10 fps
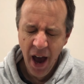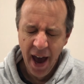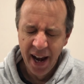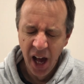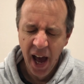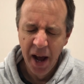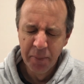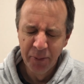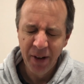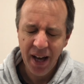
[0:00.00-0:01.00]

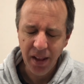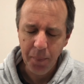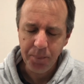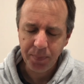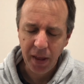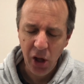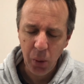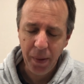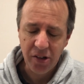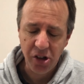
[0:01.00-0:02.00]
And Father,
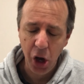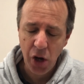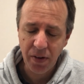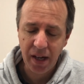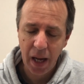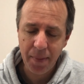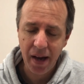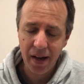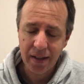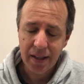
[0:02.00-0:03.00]
help us to overcome
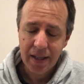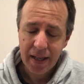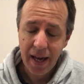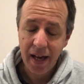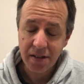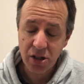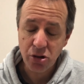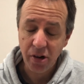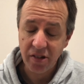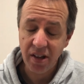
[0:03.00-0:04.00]
our
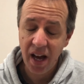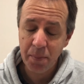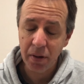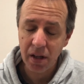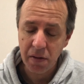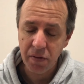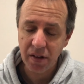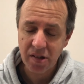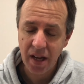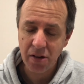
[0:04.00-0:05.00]
distrust, our unbelief at
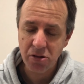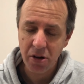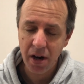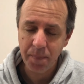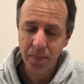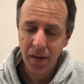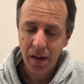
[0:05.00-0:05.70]
the same time.